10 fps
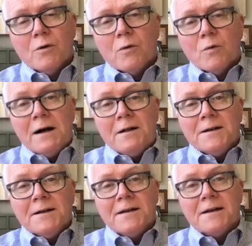
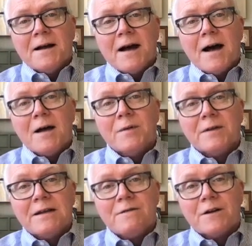Well, I
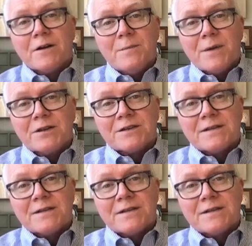believe very much